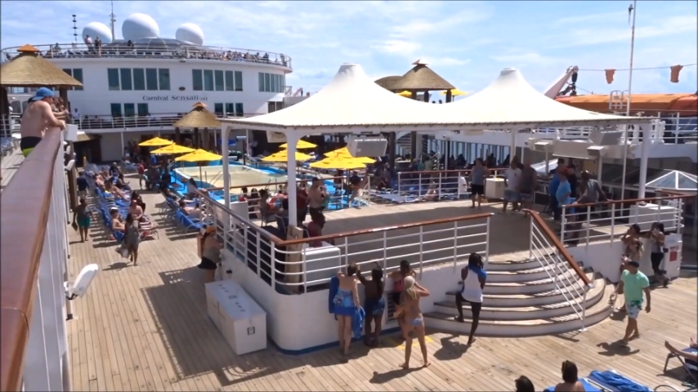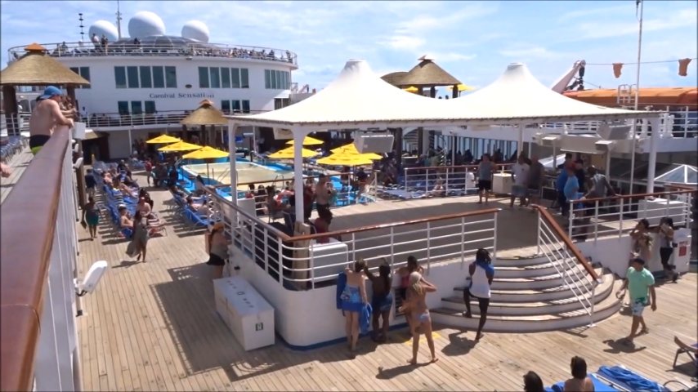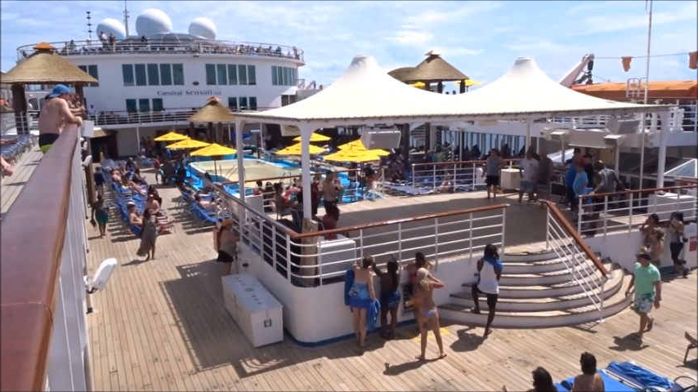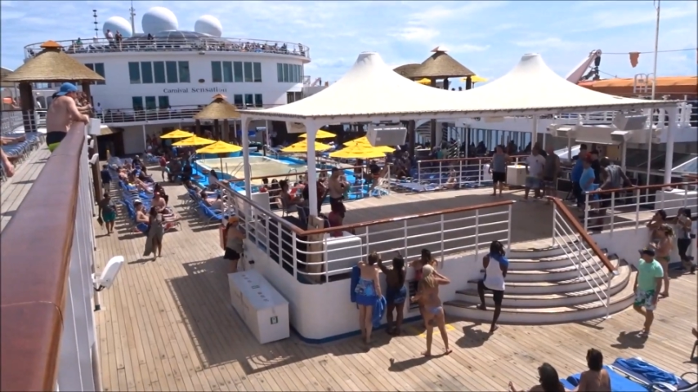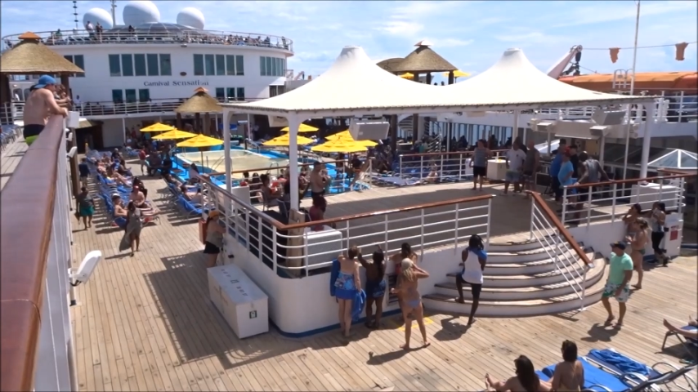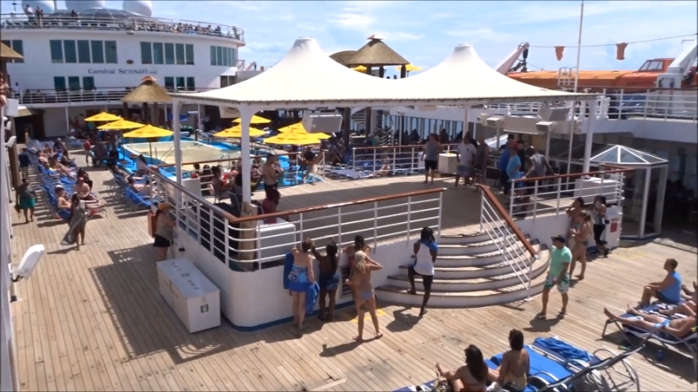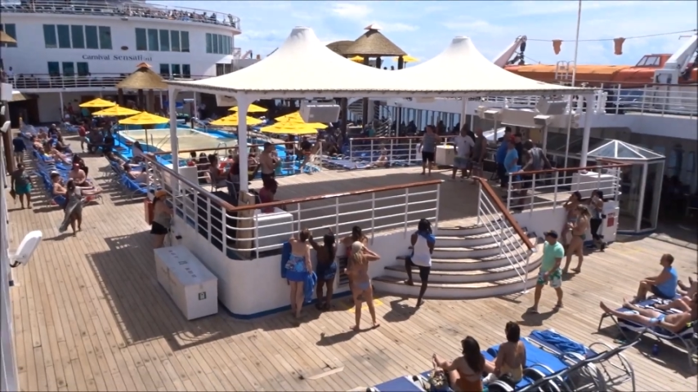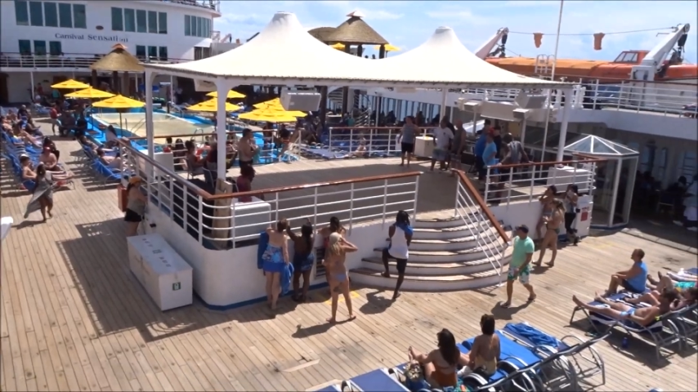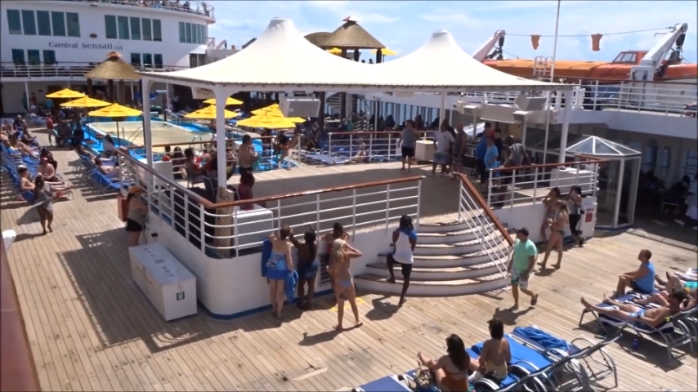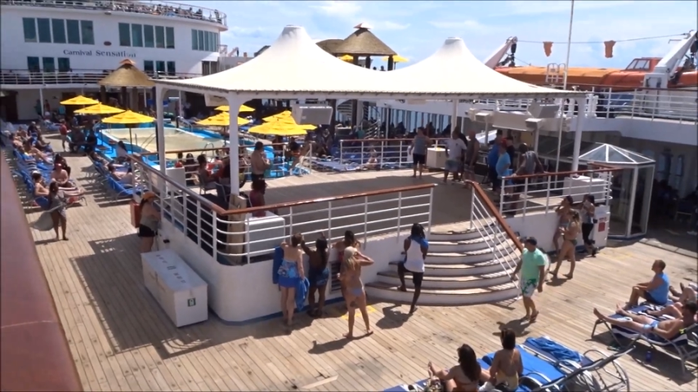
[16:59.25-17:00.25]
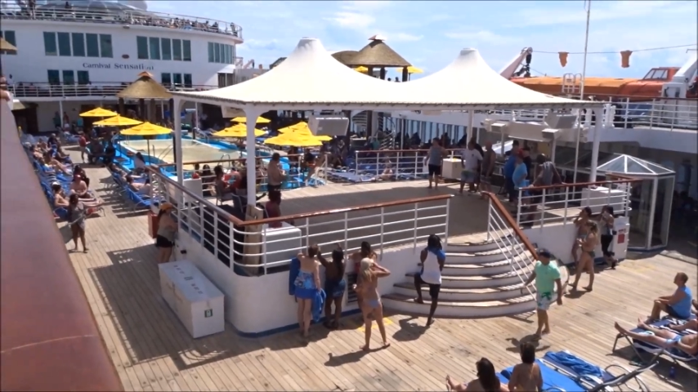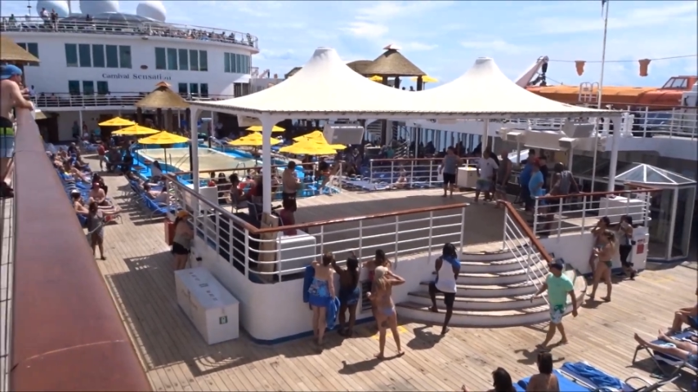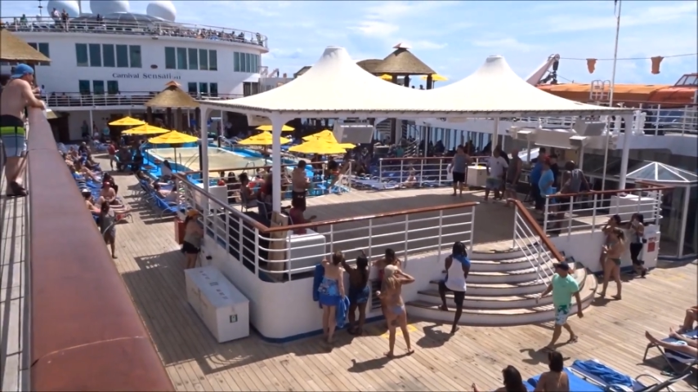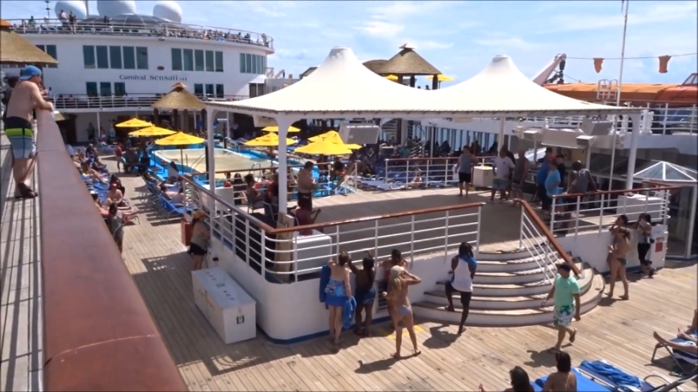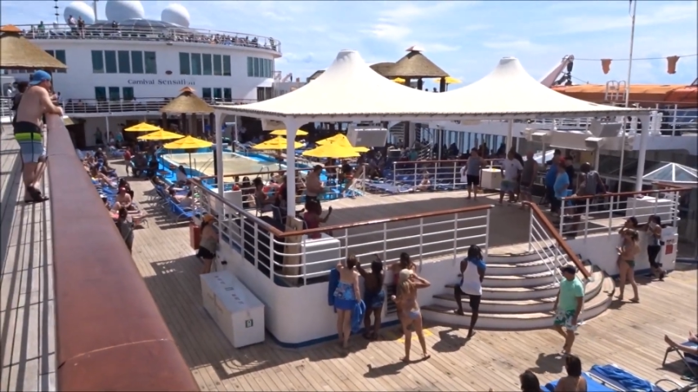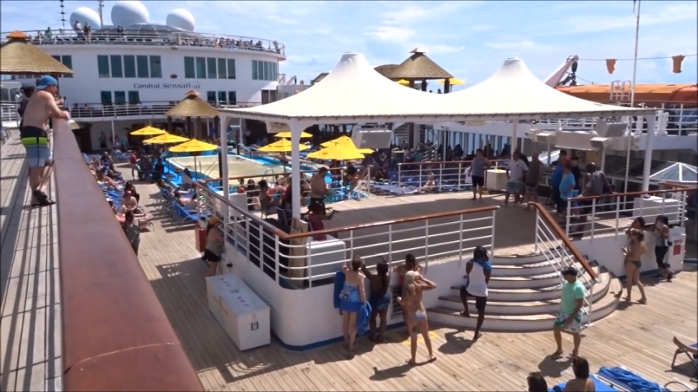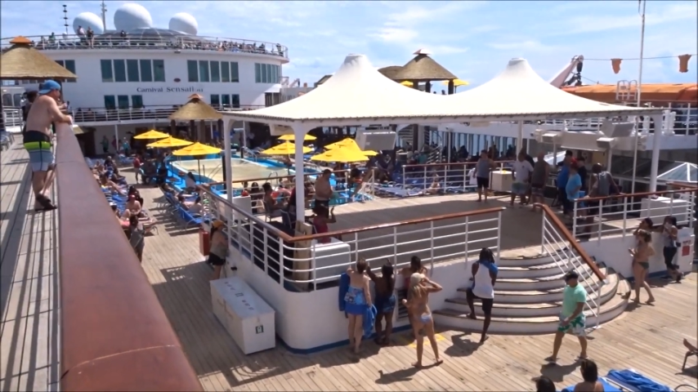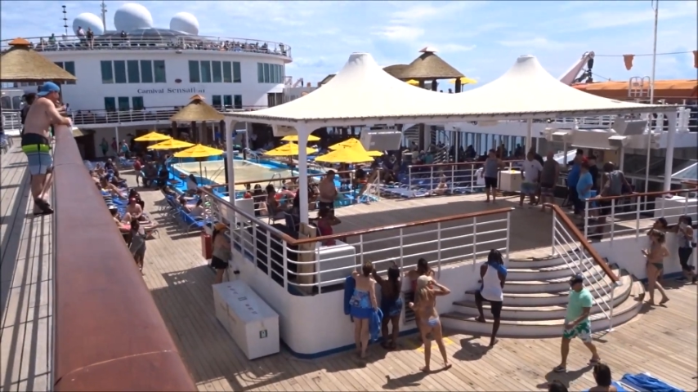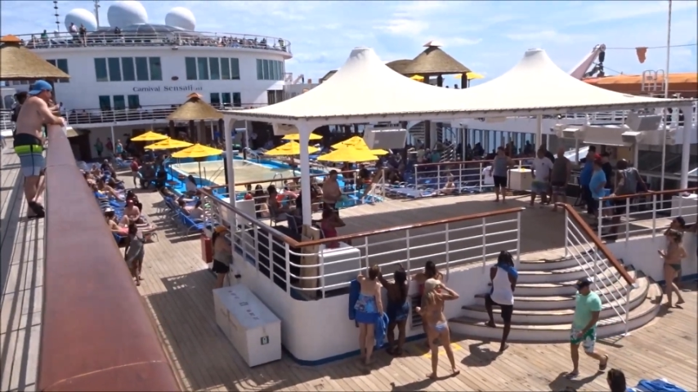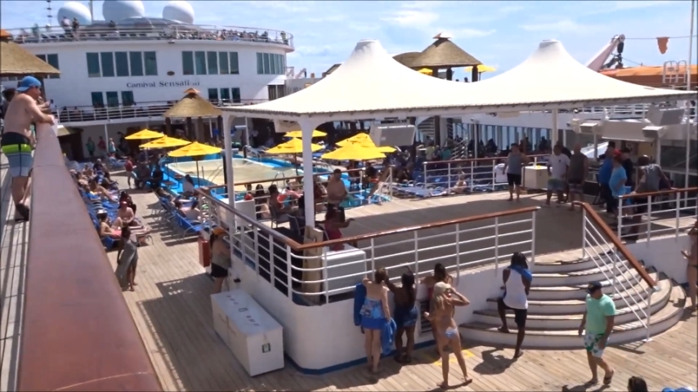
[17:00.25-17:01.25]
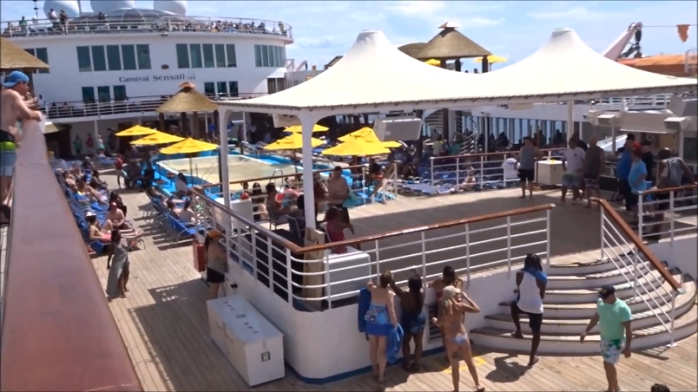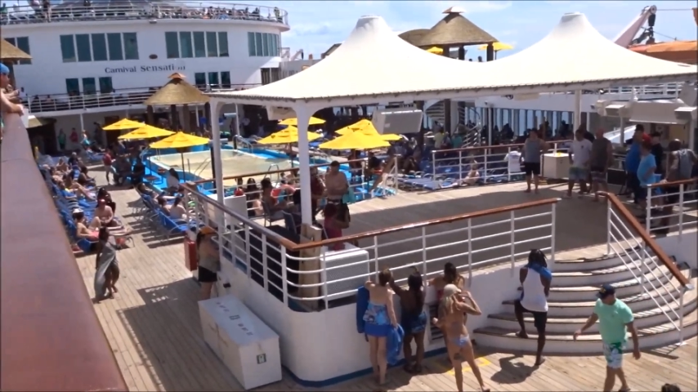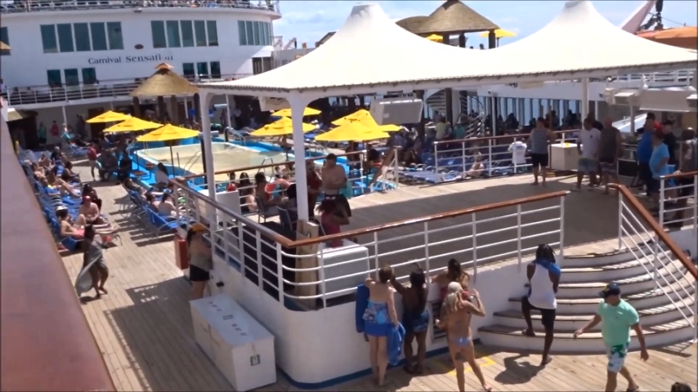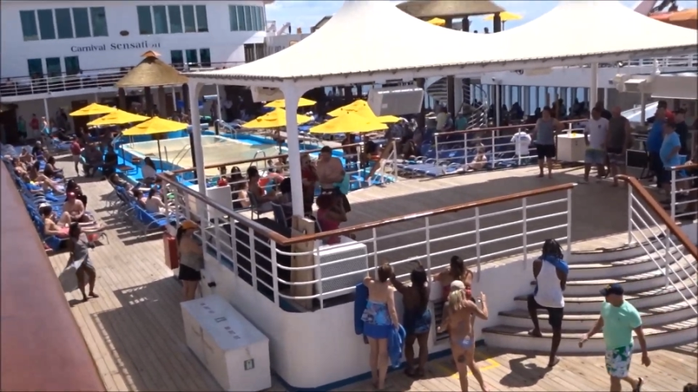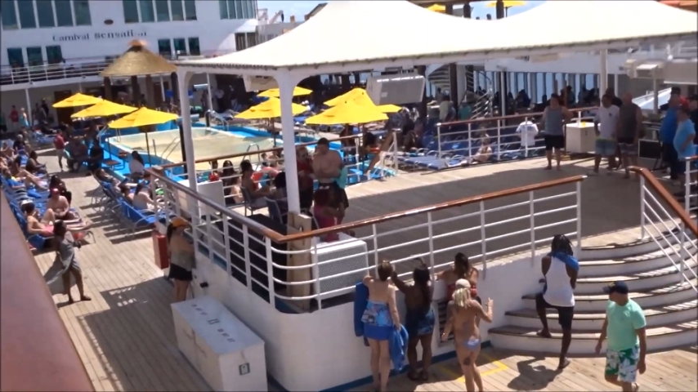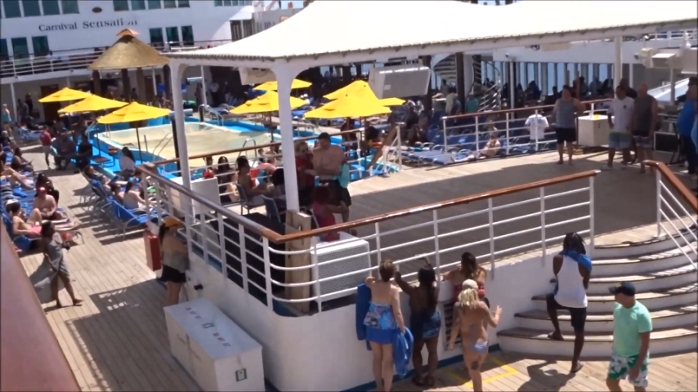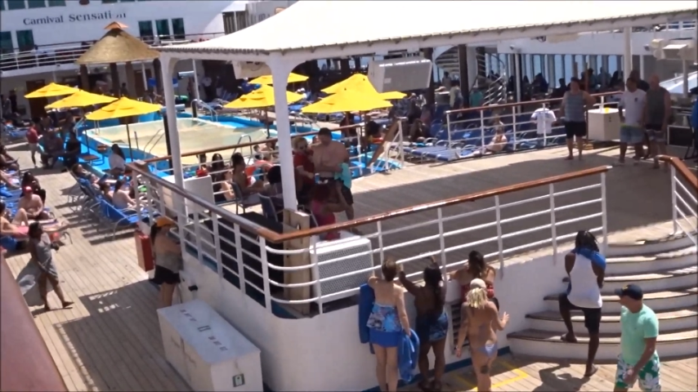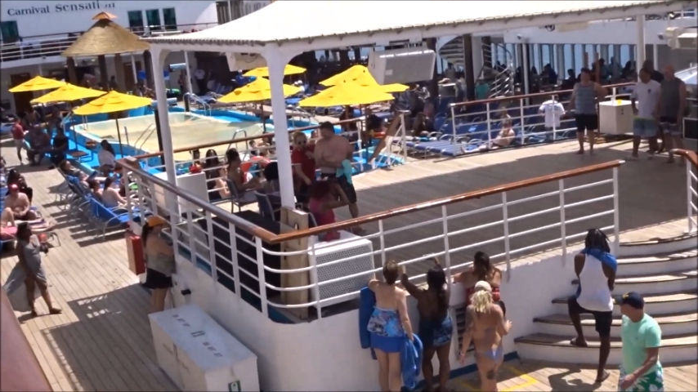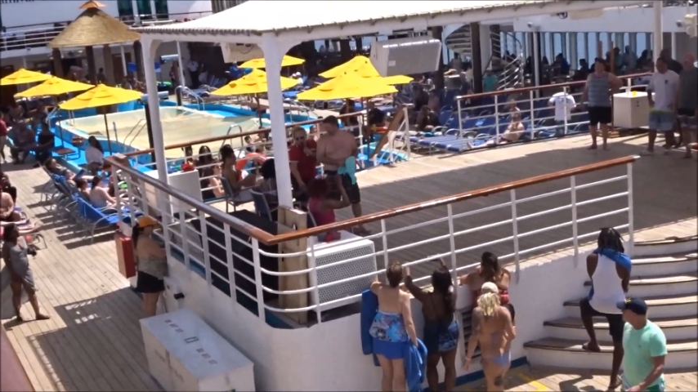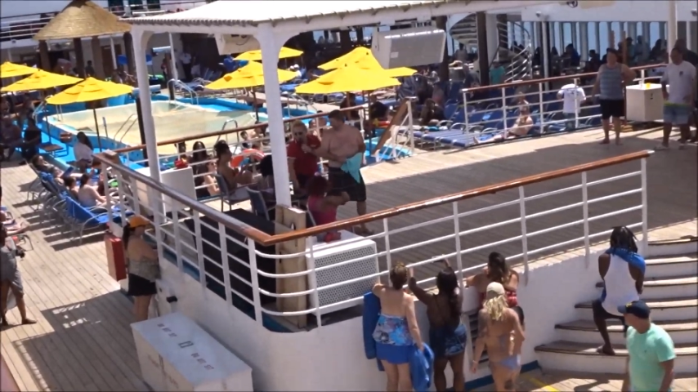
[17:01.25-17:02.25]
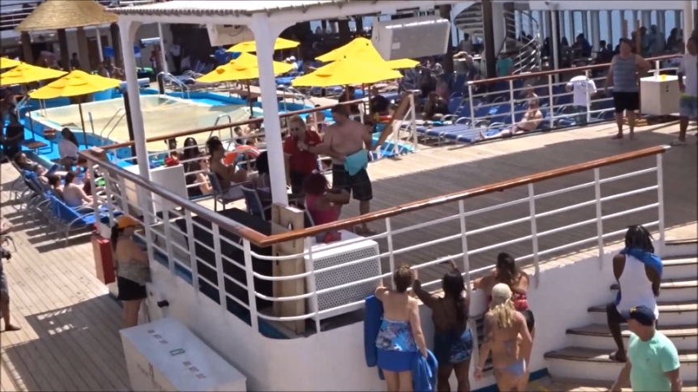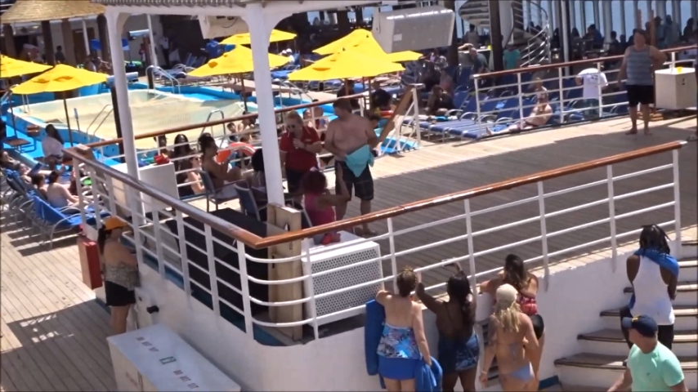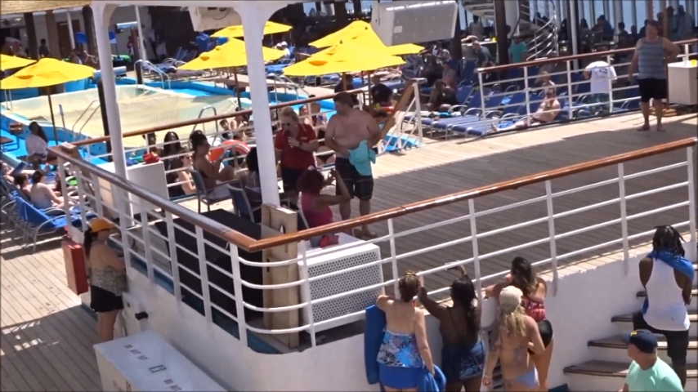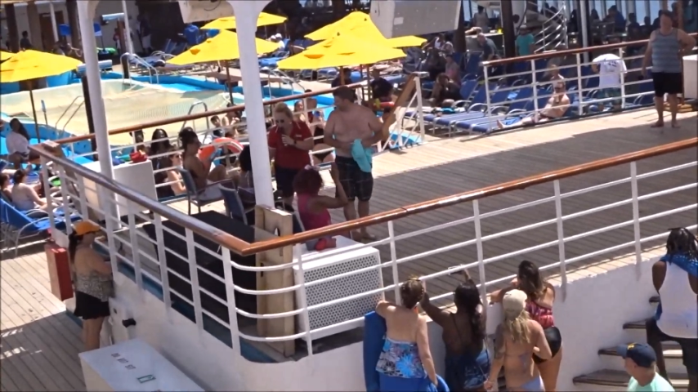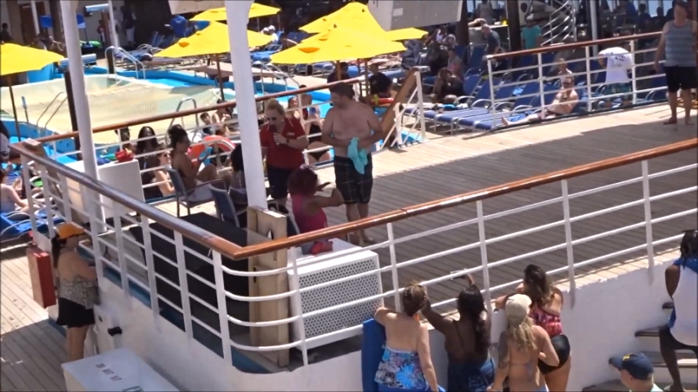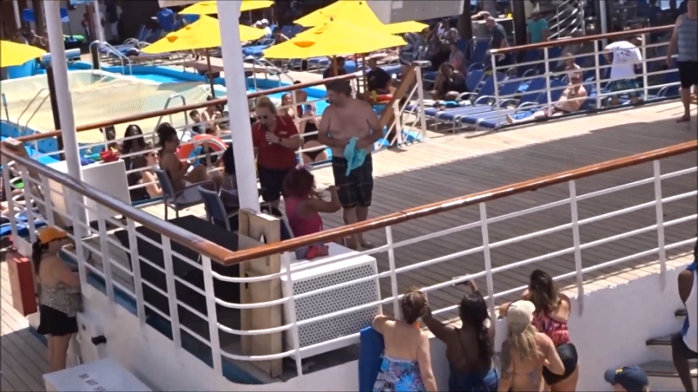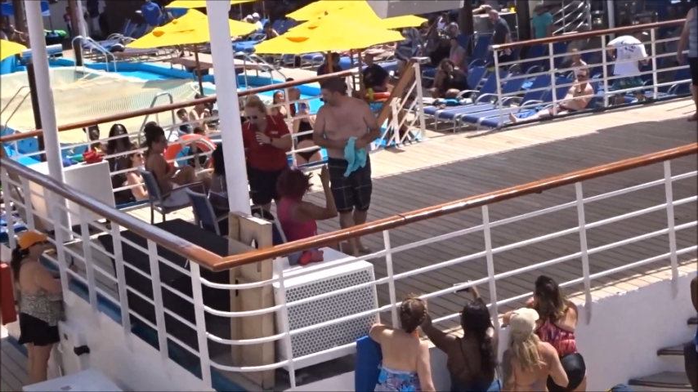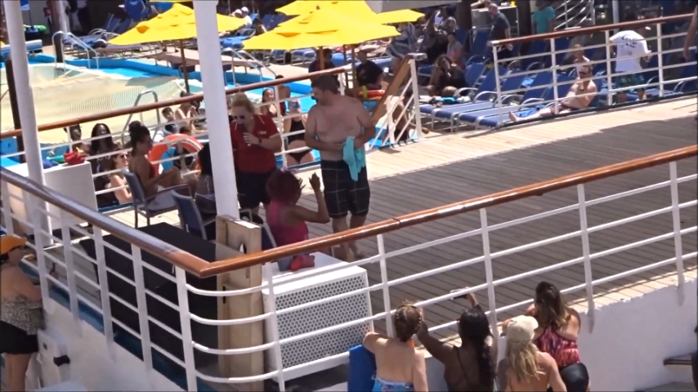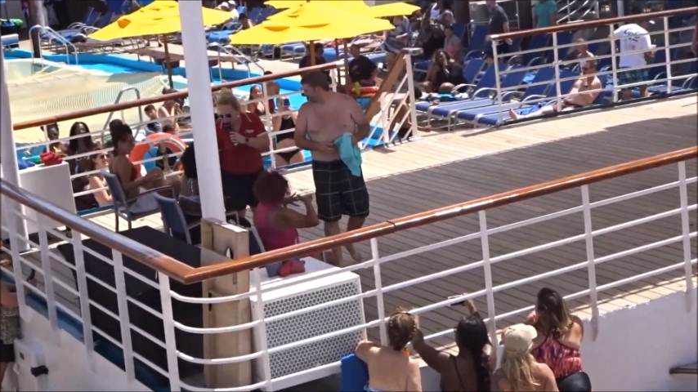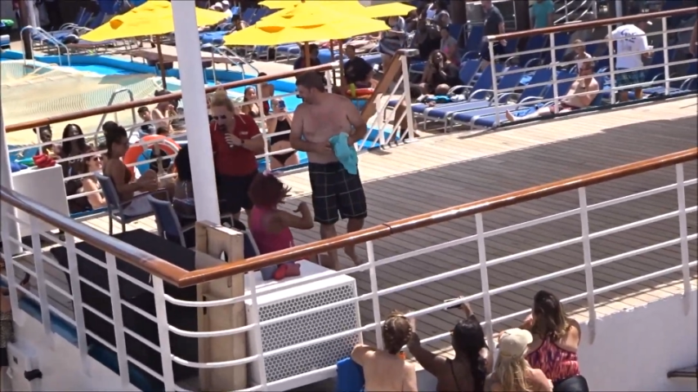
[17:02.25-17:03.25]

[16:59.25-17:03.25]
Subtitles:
[unreadable: no face in view]